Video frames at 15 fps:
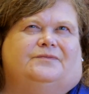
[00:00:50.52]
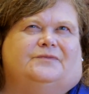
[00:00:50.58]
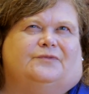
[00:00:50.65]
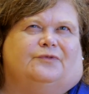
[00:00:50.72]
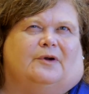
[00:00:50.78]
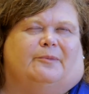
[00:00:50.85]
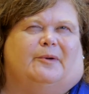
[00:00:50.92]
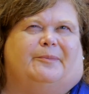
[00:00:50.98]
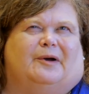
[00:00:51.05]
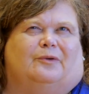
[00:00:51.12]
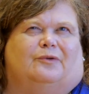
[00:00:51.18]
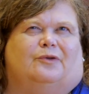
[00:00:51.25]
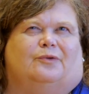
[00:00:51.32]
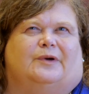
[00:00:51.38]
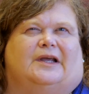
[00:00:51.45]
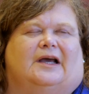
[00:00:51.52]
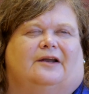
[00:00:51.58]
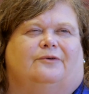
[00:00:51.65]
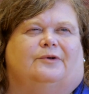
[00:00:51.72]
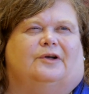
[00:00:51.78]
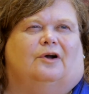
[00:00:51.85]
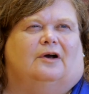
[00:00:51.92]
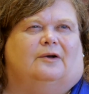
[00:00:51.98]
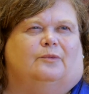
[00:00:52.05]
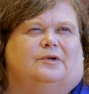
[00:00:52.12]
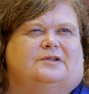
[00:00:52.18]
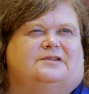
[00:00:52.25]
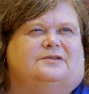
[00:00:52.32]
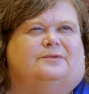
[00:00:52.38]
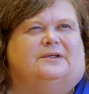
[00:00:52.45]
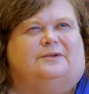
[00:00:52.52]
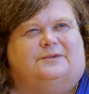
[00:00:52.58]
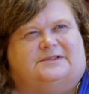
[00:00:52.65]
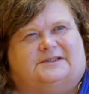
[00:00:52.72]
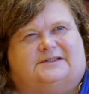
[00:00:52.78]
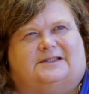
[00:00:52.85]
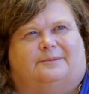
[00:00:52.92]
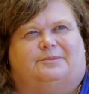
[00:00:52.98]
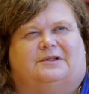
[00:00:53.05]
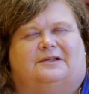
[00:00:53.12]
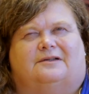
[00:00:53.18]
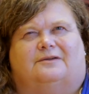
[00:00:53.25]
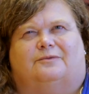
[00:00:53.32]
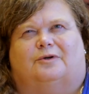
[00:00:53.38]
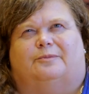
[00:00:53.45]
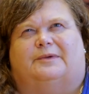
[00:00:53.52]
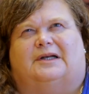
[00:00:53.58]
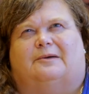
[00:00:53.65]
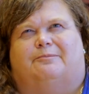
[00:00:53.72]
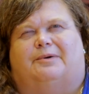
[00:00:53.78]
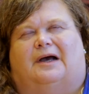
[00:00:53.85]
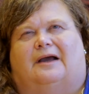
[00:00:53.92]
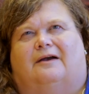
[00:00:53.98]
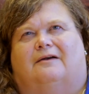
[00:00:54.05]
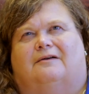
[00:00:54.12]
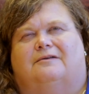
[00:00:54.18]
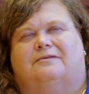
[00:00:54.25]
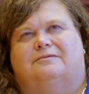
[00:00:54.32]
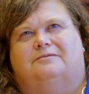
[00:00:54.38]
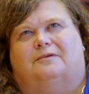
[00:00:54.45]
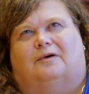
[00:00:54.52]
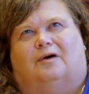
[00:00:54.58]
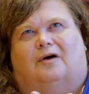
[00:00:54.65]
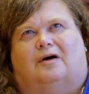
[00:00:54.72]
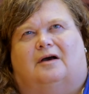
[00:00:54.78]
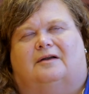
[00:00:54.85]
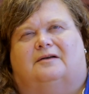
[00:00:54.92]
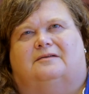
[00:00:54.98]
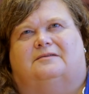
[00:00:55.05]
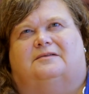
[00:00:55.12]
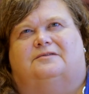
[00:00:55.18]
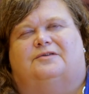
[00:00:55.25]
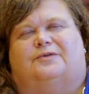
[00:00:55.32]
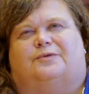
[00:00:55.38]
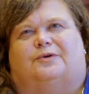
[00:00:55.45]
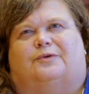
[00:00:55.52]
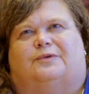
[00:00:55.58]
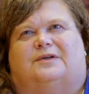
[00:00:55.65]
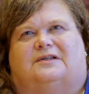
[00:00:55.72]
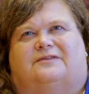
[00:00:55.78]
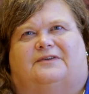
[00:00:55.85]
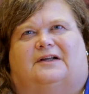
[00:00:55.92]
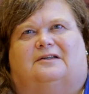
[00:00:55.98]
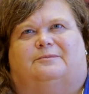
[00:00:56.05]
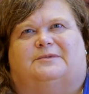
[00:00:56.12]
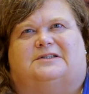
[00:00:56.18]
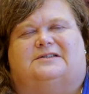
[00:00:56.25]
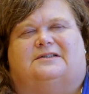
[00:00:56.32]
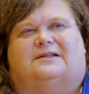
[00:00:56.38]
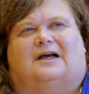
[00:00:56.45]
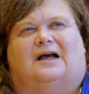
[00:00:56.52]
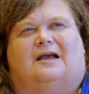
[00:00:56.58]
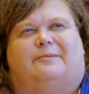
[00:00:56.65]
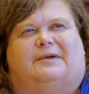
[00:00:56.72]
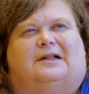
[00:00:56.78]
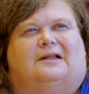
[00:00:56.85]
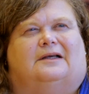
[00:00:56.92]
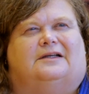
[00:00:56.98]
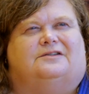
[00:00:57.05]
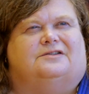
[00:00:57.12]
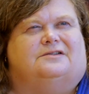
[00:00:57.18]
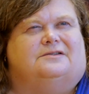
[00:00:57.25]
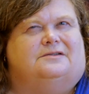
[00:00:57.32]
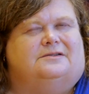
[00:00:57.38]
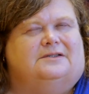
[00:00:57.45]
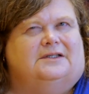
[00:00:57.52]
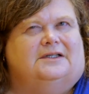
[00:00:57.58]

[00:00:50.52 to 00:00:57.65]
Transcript: from about 300 onwards, when it was accepted at the Roman Empire, on through the developments in the High Middle Ages.